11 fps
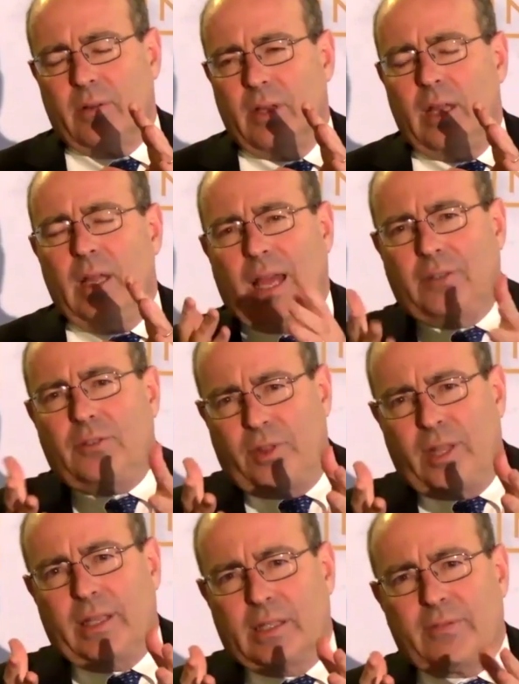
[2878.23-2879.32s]
So I do
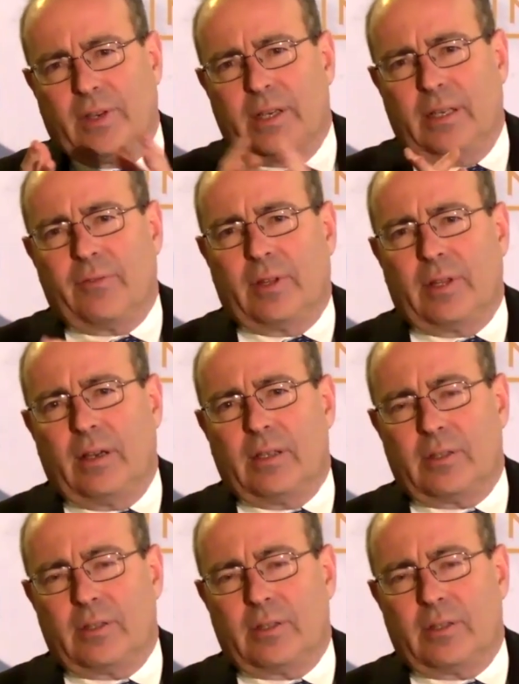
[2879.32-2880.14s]
think it's very different there.